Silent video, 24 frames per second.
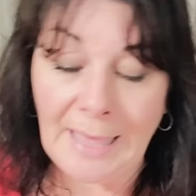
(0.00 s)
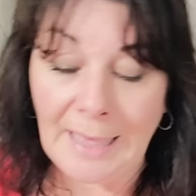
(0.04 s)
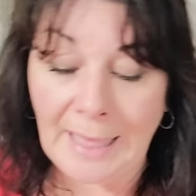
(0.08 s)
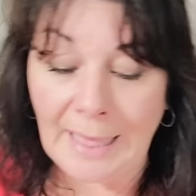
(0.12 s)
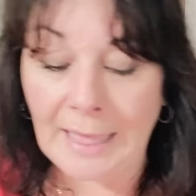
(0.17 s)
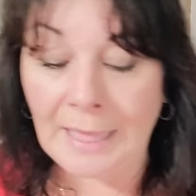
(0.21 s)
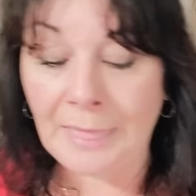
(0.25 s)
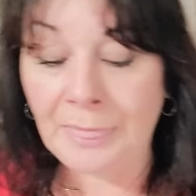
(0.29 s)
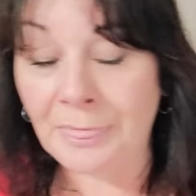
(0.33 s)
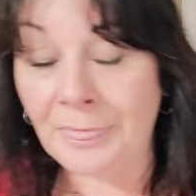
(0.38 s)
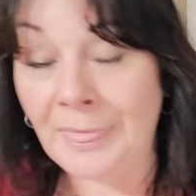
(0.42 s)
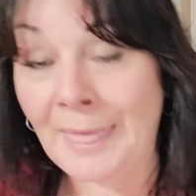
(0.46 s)

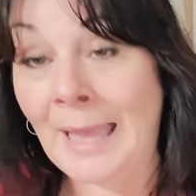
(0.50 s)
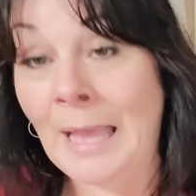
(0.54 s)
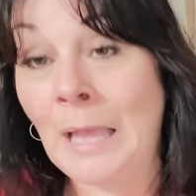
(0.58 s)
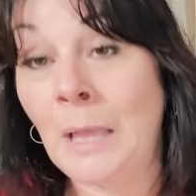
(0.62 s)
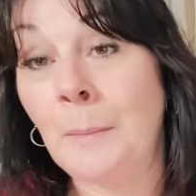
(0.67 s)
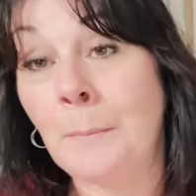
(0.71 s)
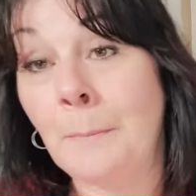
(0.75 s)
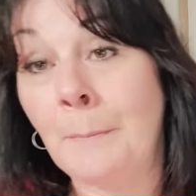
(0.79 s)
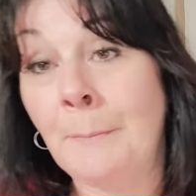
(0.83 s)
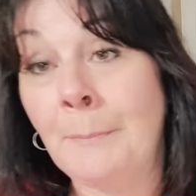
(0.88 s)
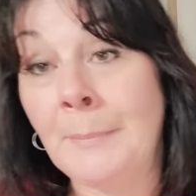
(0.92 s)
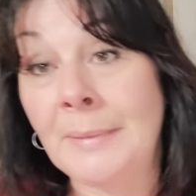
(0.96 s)
and
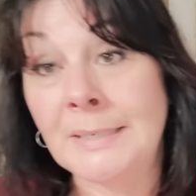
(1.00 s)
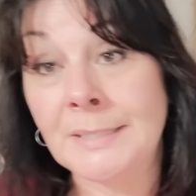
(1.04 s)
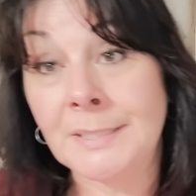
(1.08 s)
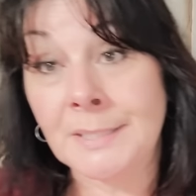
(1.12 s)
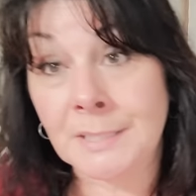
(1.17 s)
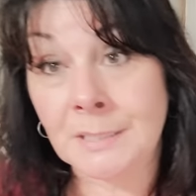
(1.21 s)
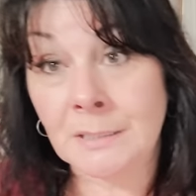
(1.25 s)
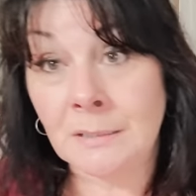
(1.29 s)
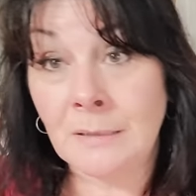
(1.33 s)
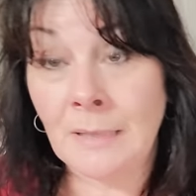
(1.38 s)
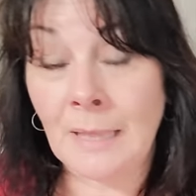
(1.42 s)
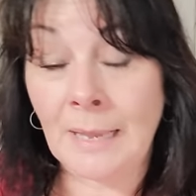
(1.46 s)
that
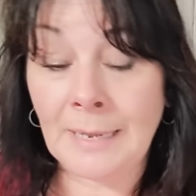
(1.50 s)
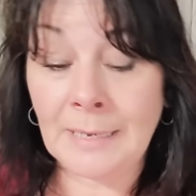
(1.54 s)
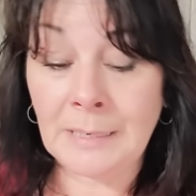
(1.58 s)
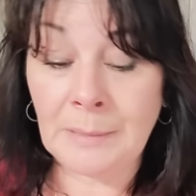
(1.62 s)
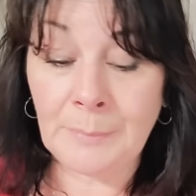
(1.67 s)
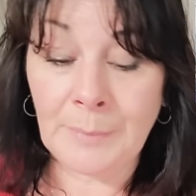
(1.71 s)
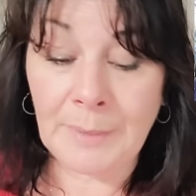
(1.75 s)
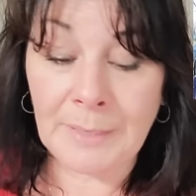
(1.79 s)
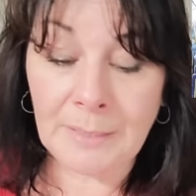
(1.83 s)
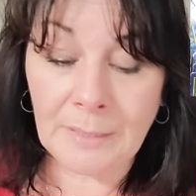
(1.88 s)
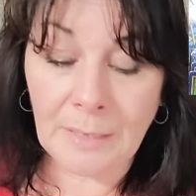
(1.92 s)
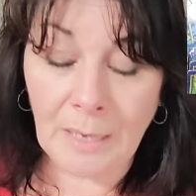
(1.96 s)

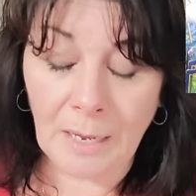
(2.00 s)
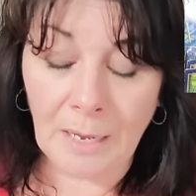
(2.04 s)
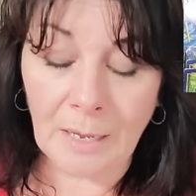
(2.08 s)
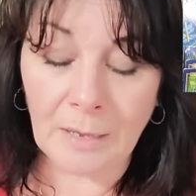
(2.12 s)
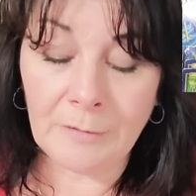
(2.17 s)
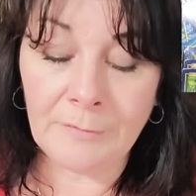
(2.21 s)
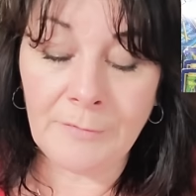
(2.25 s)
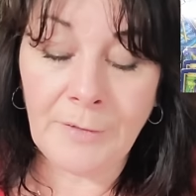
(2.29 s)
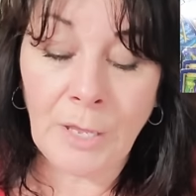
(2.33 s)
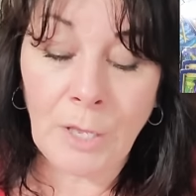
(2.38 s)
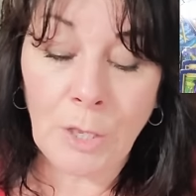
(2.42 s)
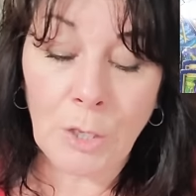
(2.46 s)
misalignment
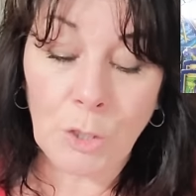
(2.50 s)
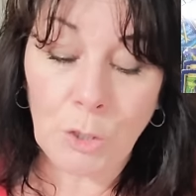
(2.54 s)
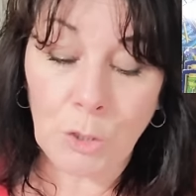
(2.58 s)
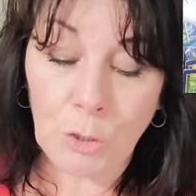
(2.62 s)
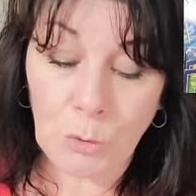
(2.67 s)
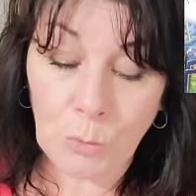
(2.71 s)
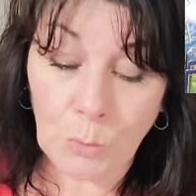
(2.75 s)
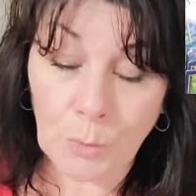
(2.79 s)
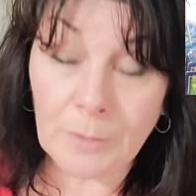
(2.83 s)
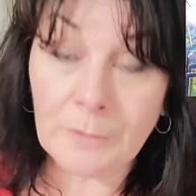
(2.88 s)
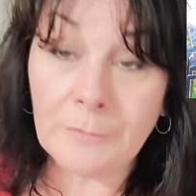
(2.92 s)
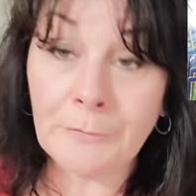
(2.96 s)
of
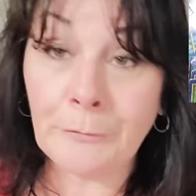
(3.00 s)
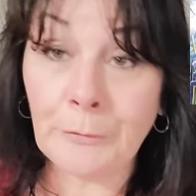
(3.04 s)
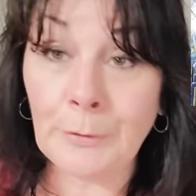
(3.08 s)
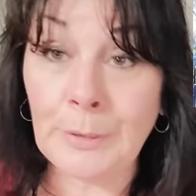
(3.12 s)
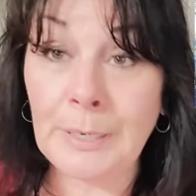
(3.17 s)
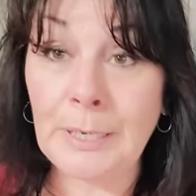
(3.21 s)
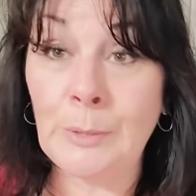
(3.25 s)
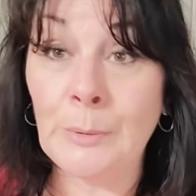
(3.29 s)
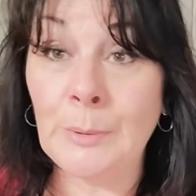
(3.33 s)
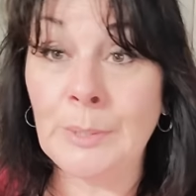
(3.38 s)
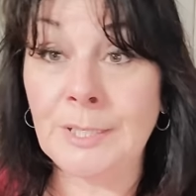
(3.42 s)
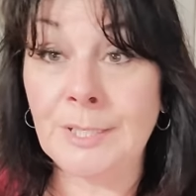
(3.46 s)
your
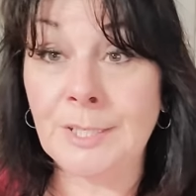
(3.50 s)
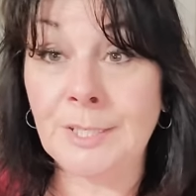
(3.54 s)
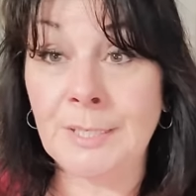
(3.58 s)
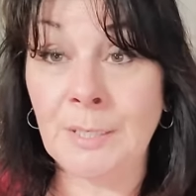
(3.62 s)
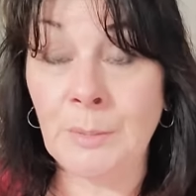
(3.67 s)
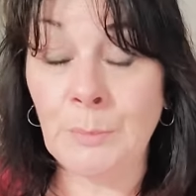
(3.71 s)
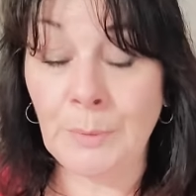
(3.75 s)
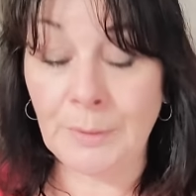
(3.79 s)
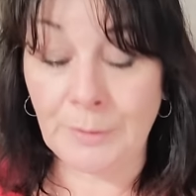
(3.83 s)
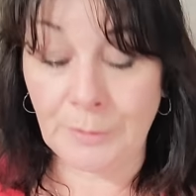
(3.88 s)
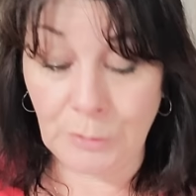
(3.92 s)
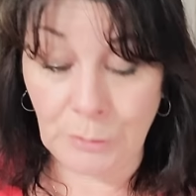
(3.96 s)
frequency
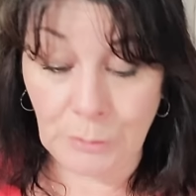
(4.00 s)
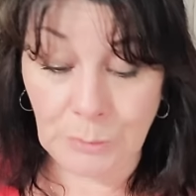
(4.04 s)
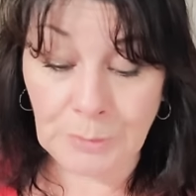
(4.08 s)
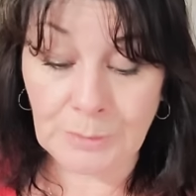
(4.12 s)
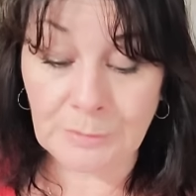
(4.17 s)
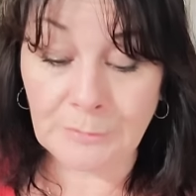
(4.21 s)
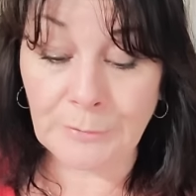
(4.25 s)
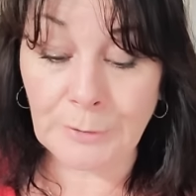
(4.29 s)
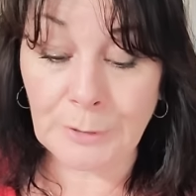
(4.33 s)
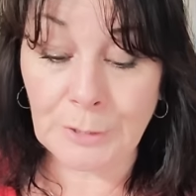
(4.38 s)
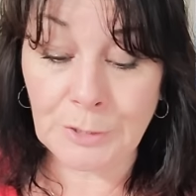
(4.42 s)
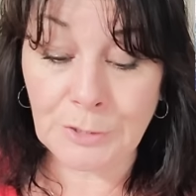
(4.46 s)
with
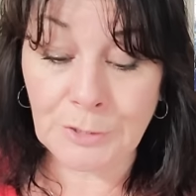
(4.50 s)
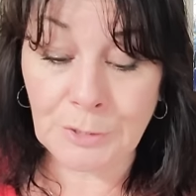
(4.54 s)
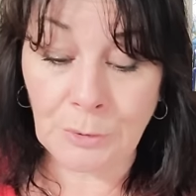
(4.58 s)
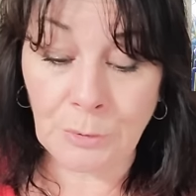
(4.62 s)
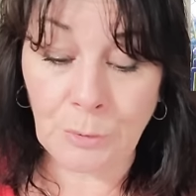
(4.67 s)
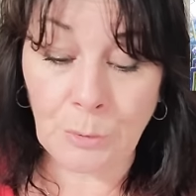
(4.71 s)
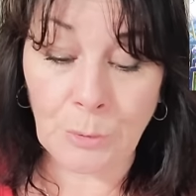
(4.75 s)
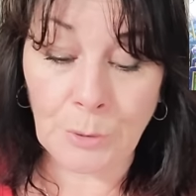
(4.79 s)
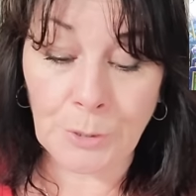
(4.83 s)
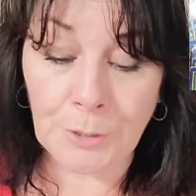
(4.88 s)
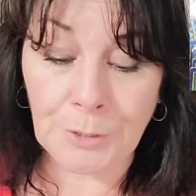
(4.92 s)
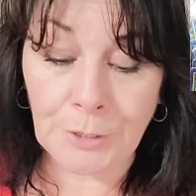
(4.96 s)
universal
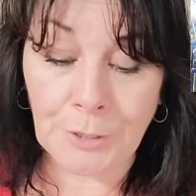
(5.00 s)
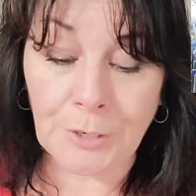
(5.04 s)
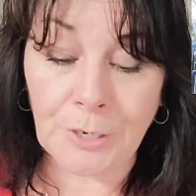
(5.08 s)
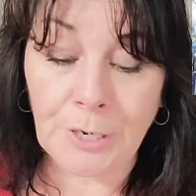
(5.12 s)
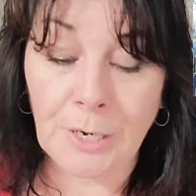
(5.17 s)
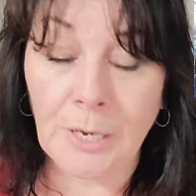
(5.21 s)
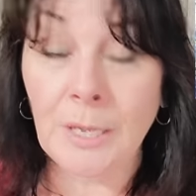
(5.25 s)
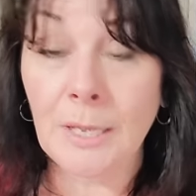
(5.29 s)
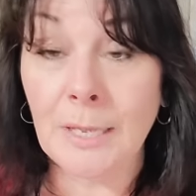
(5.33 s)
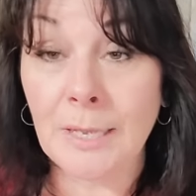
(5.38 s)
order